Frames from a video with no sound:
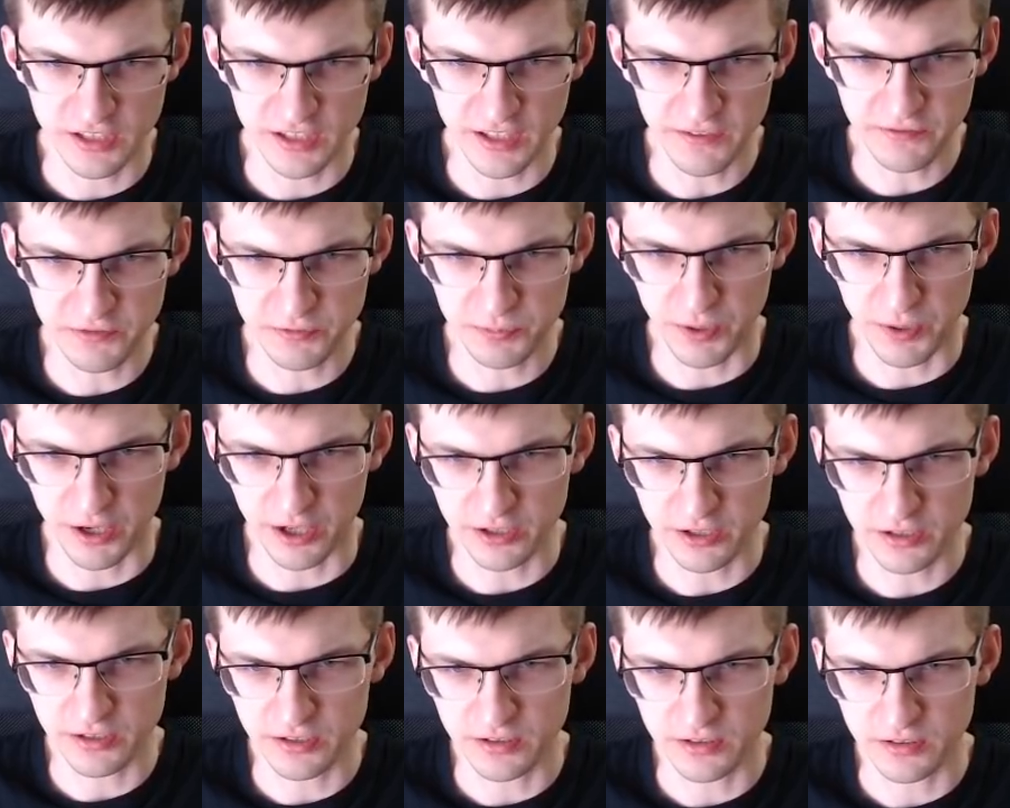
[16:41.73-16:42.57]
left
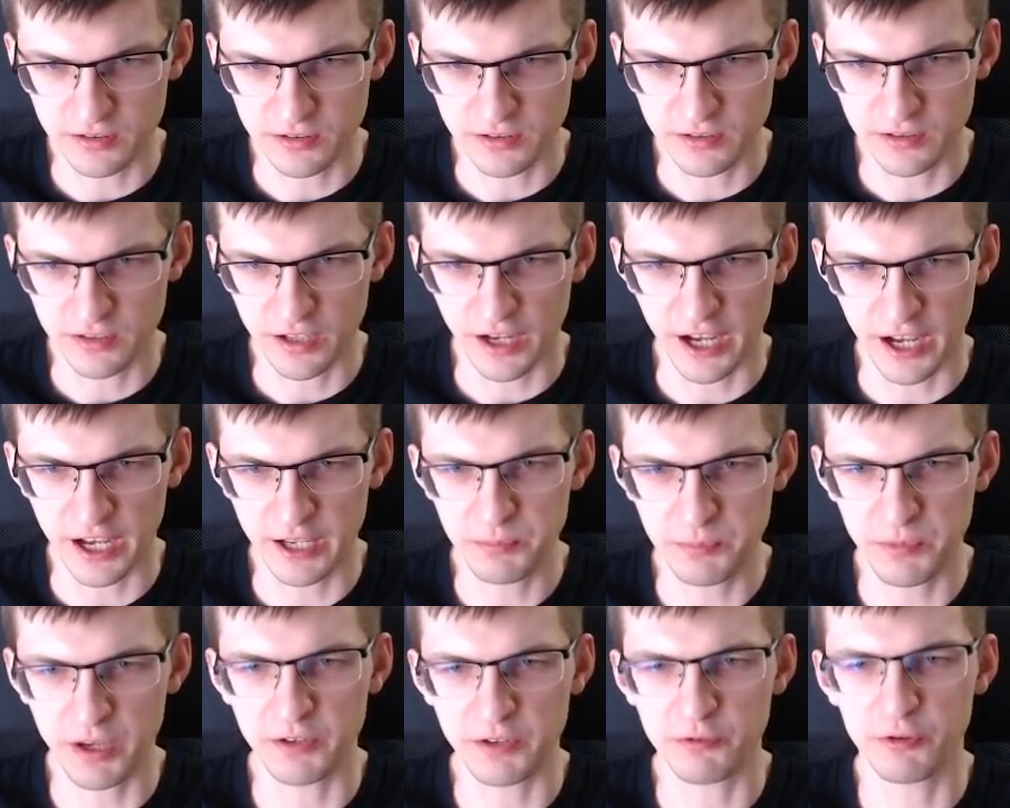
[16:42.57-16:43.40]
part,
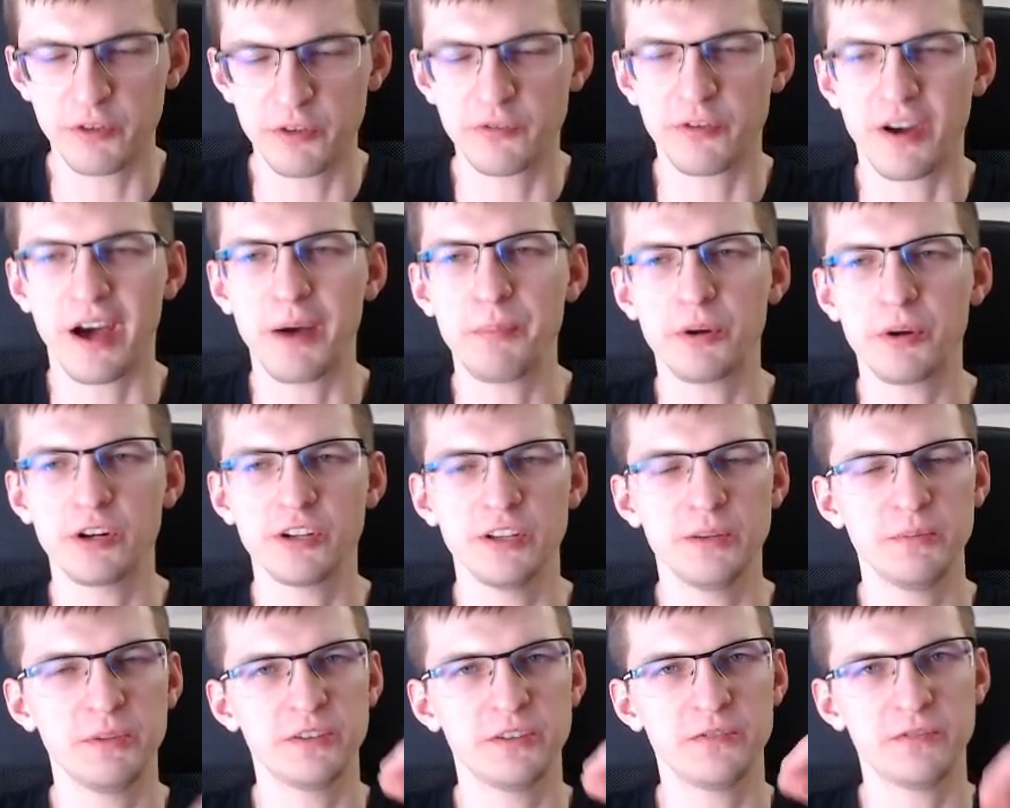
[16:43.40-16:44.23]
I'm with upper
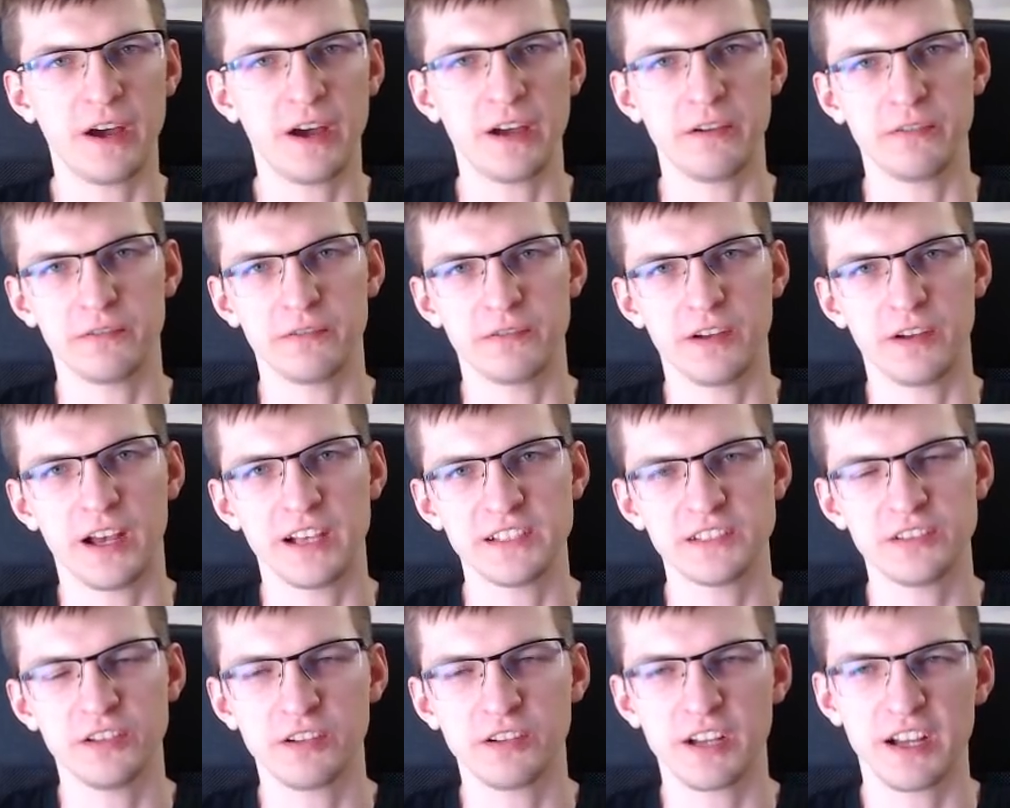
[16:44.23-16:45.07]
limit five.
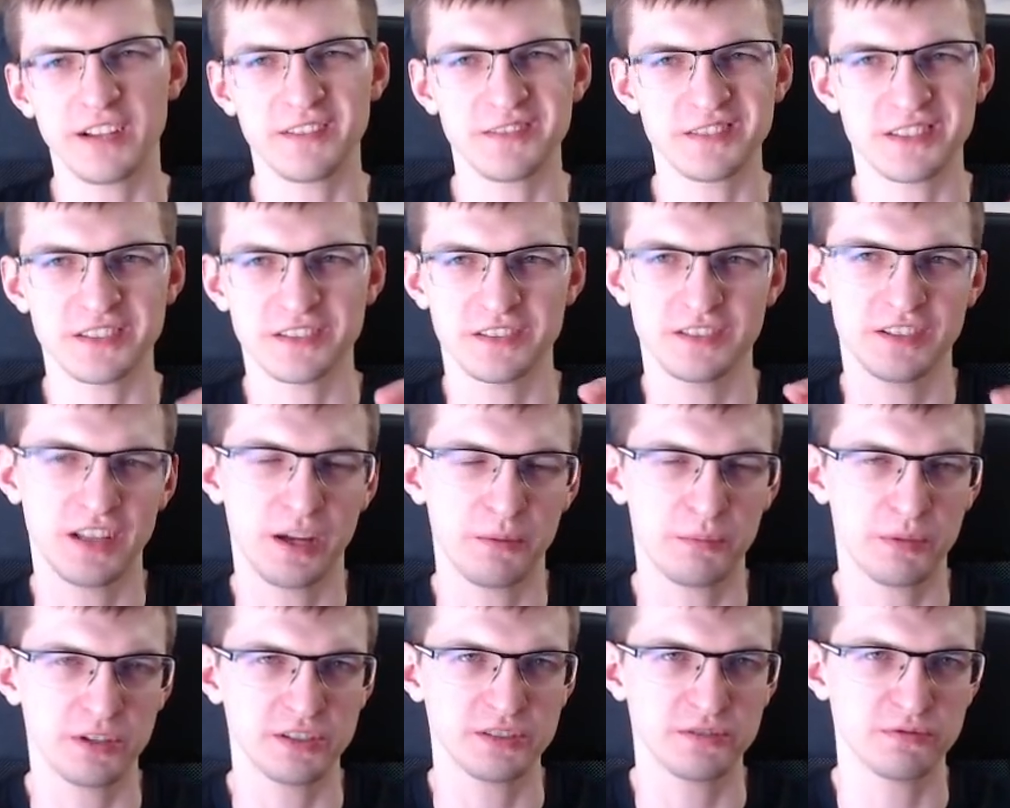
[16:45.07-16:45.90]
As long as
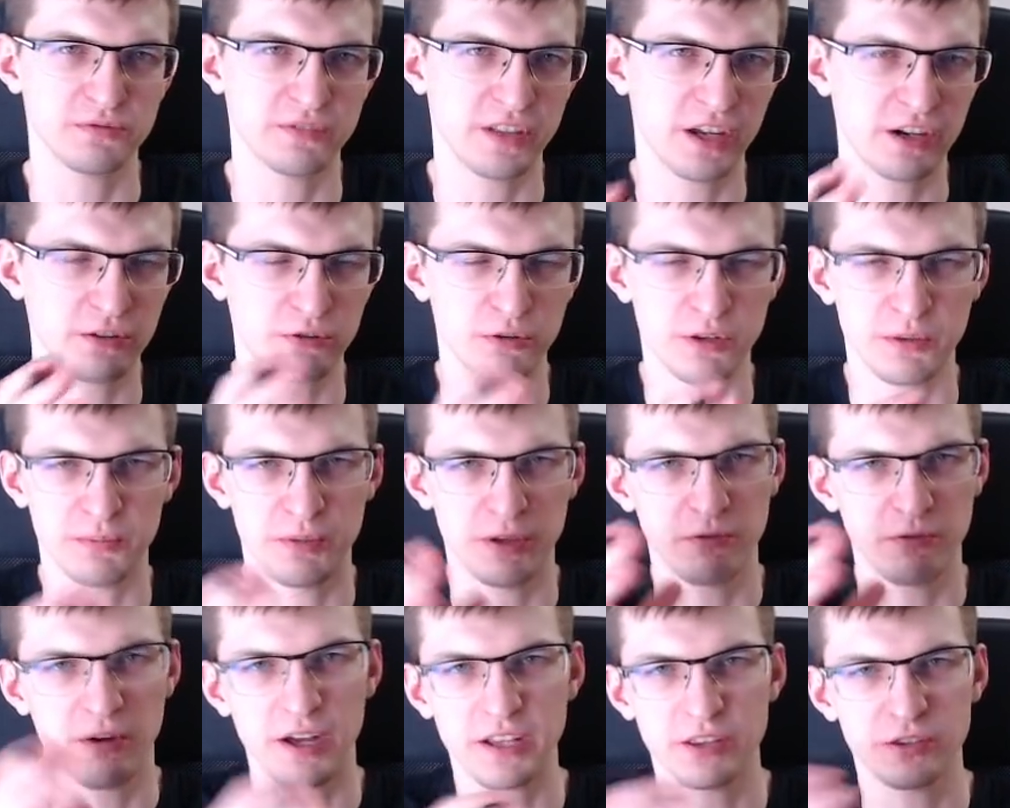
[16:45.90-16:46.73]
numbers there will be one,